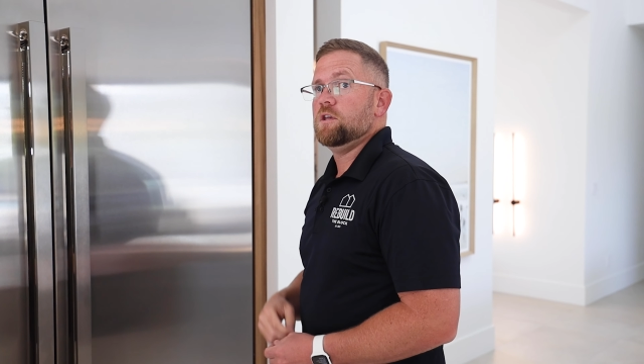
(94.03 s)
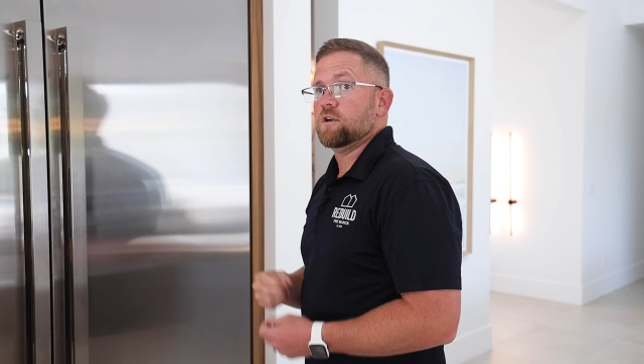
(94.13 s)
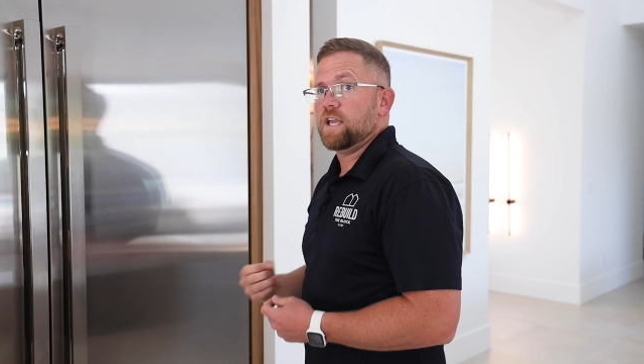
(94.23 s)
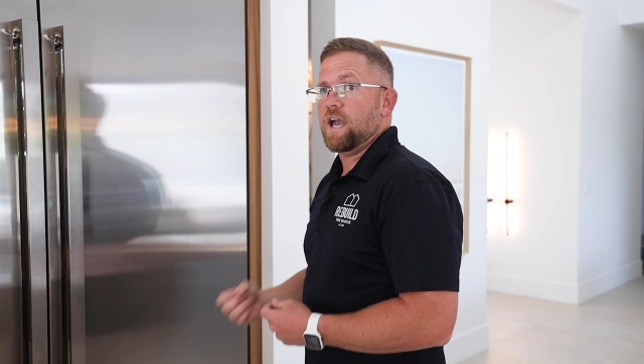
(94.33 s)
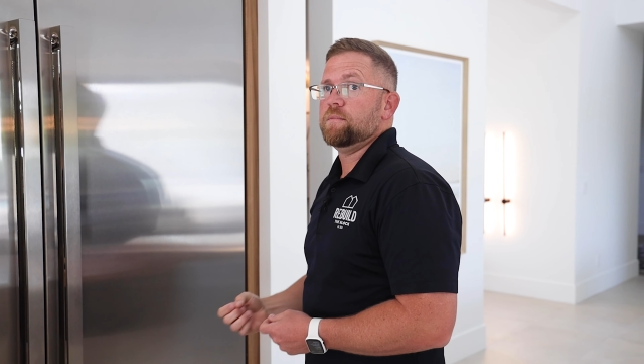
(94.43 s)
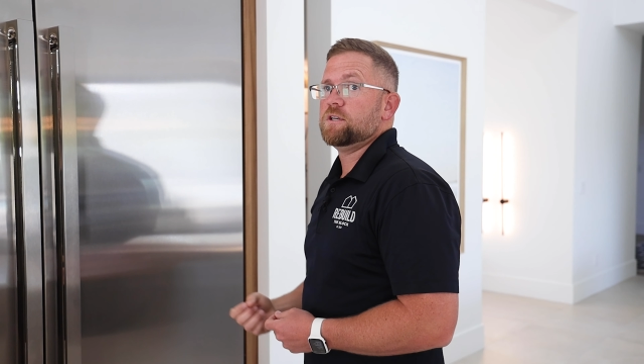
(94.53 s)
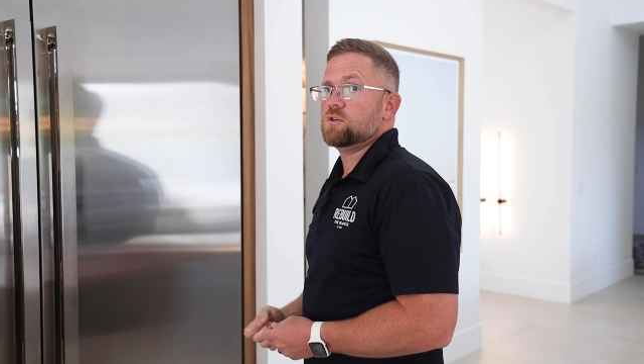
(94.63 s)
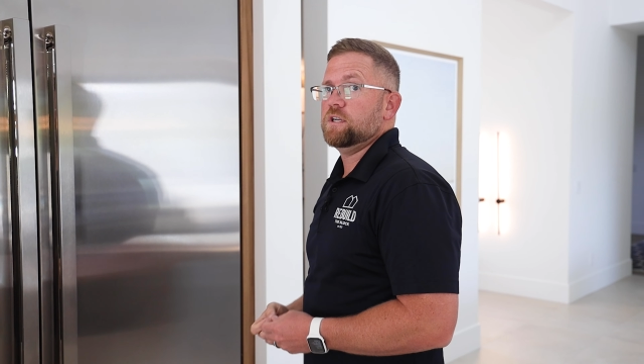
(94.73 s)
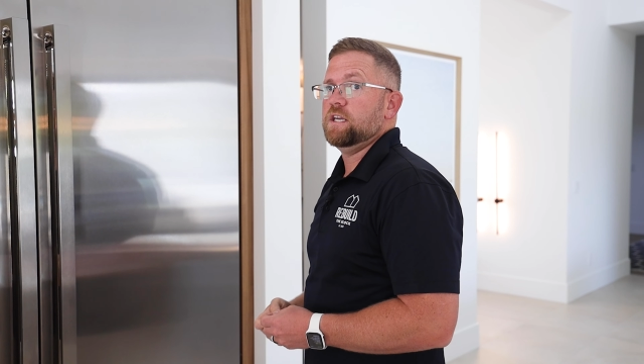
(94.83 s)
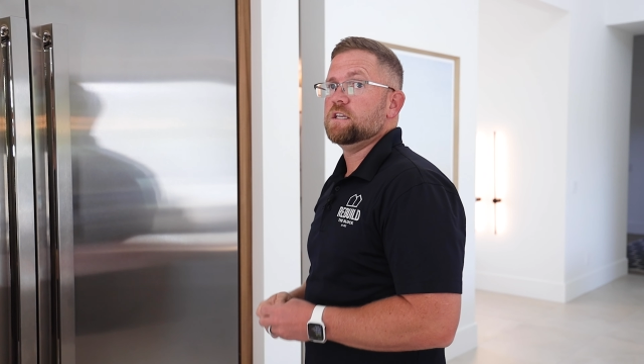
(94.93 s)
your
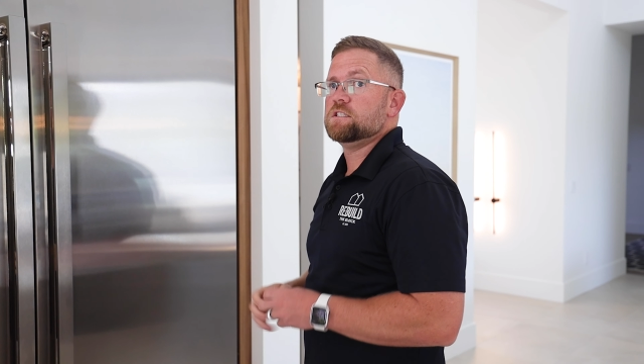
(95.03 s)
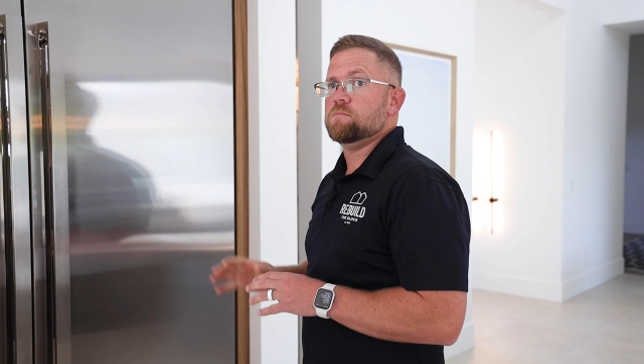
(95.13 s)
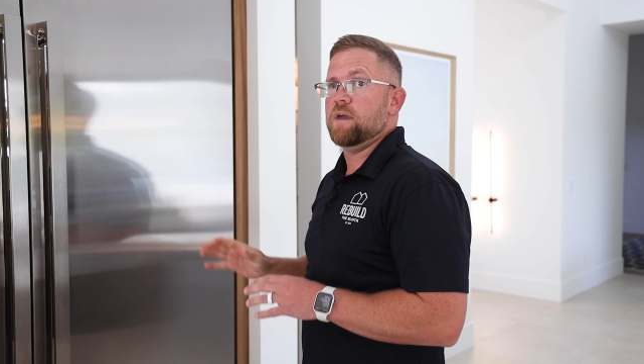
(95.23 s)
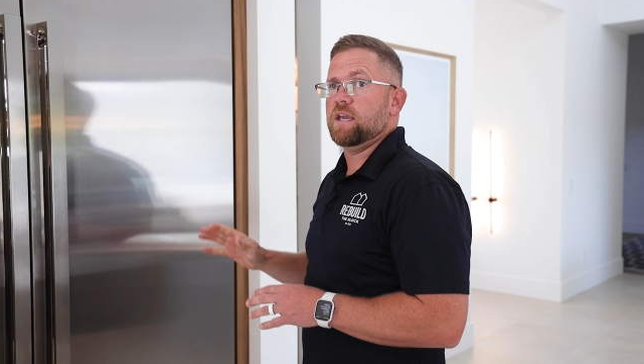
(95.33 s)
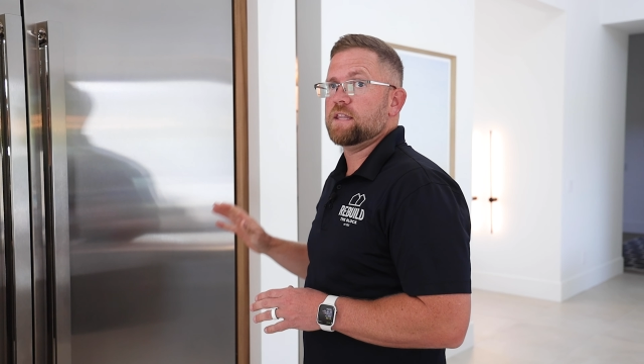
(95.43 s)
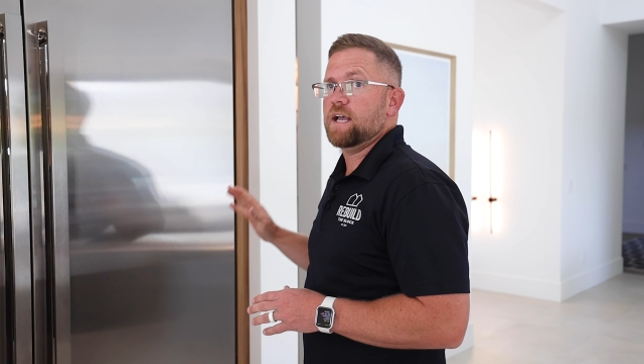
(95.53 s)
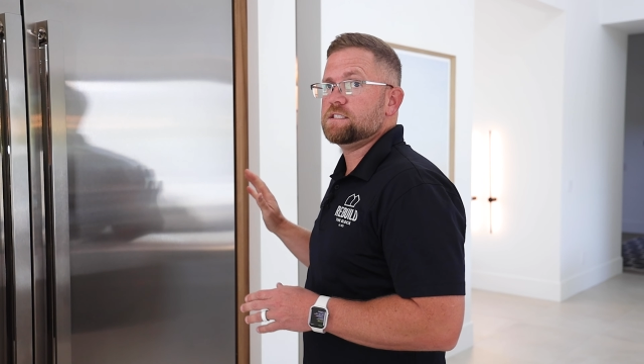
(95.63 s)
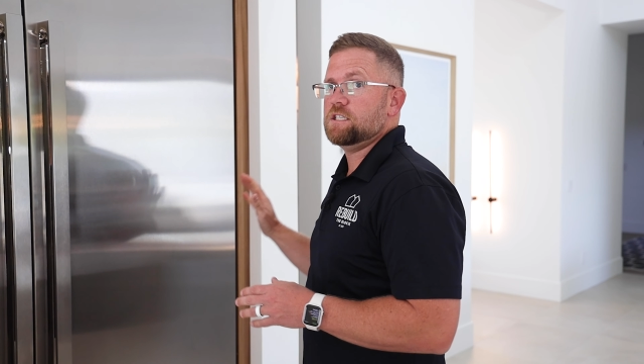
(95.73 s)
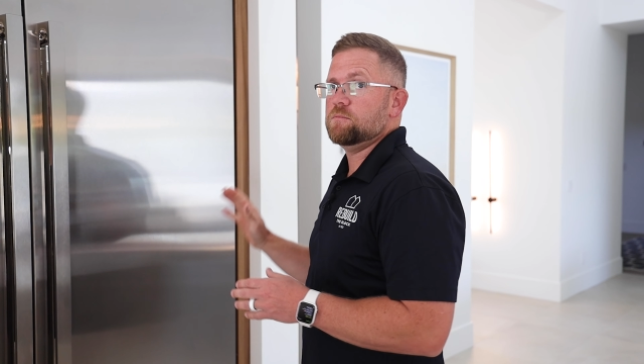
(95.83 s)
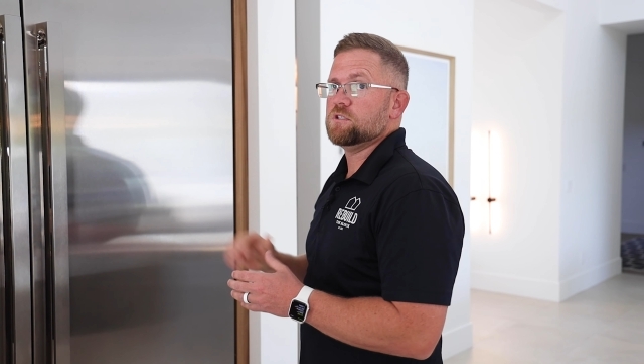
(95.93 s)
cabinetry to make that
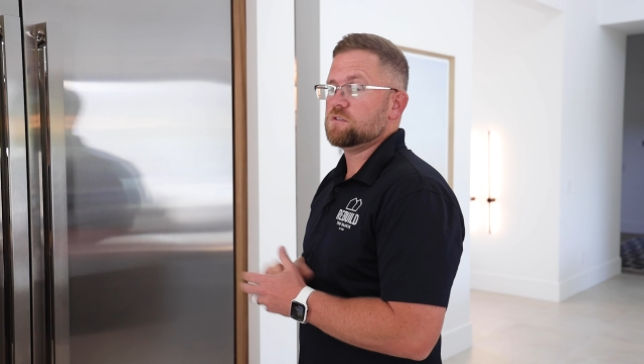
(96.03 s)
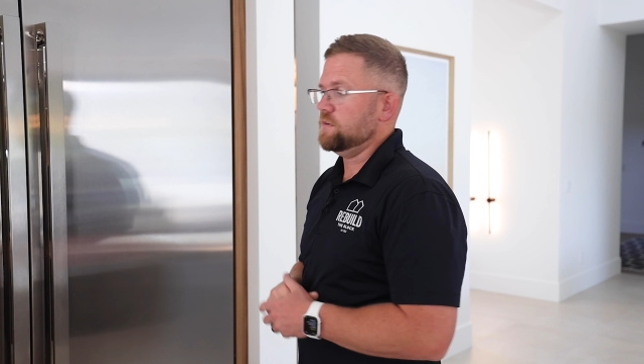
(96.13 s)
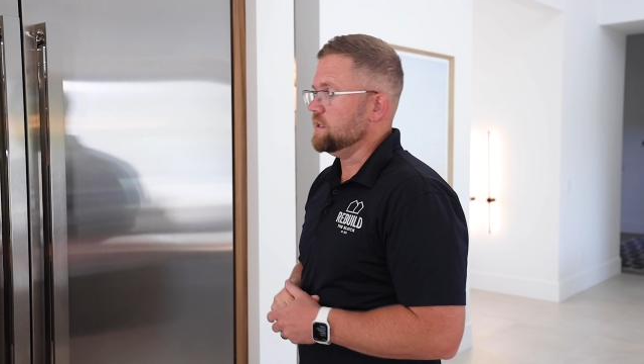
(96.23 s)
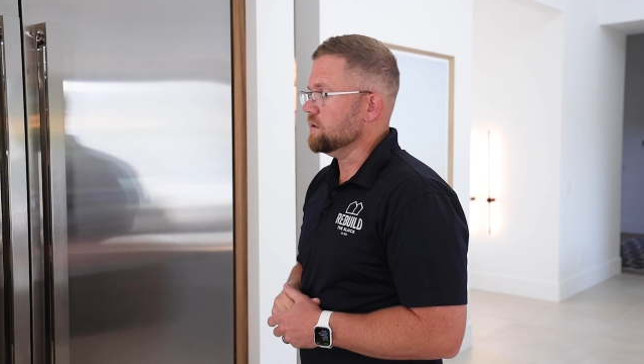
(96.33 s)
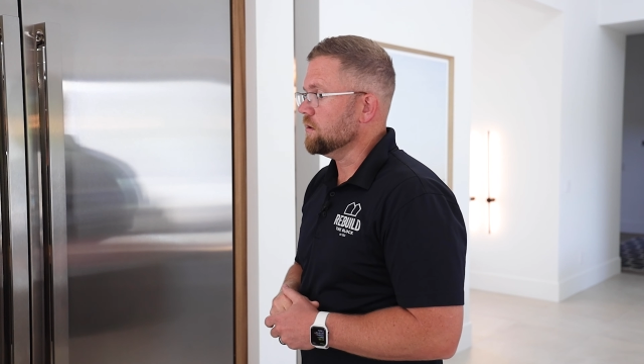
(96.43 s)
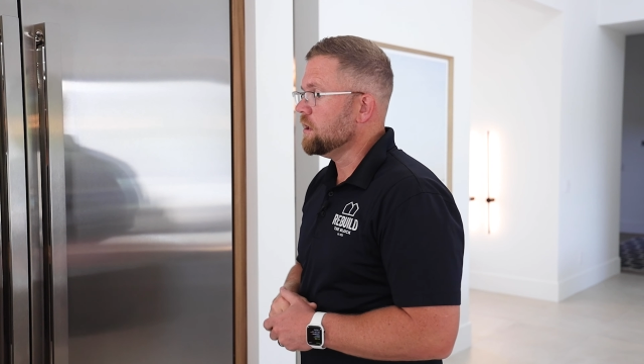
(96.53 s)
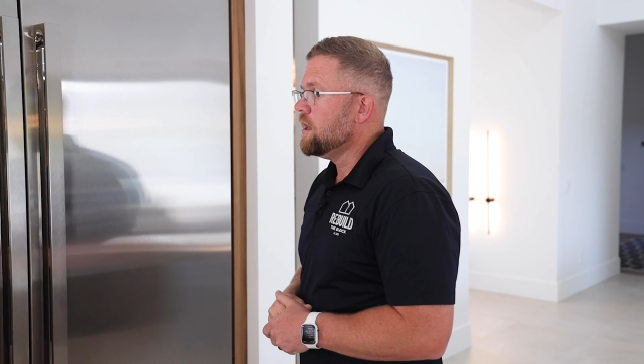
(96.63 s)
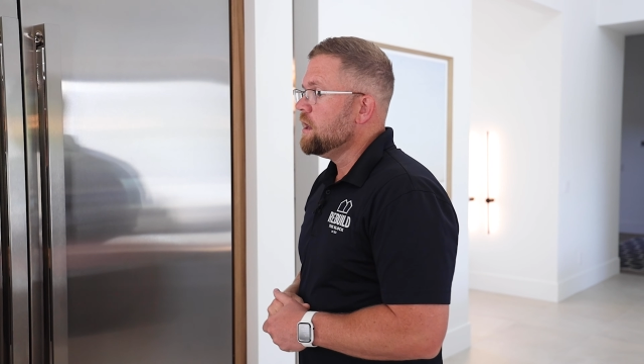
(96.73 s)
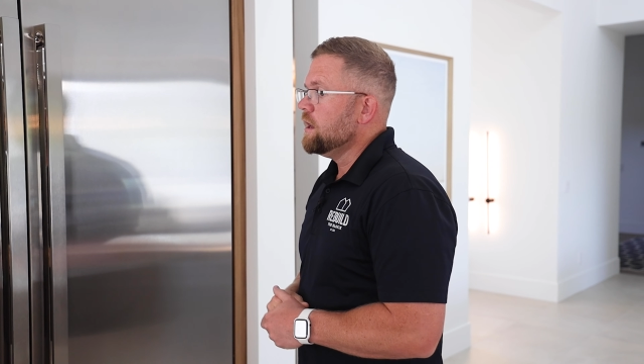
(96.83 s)
seamless feel.